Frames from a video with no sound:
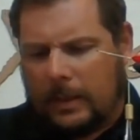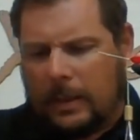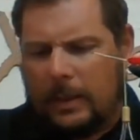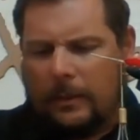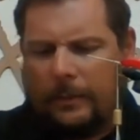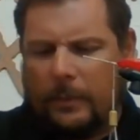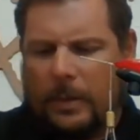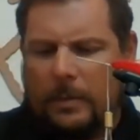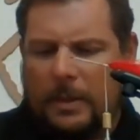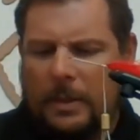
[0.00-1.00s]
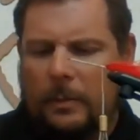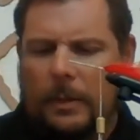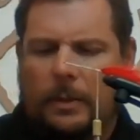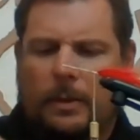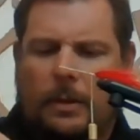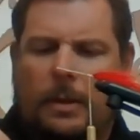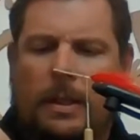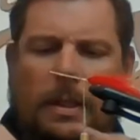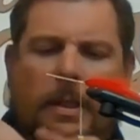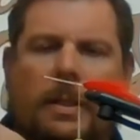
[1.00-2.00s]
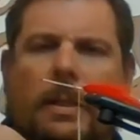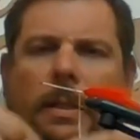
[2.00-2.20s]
Cut off the rubbish that we do not need.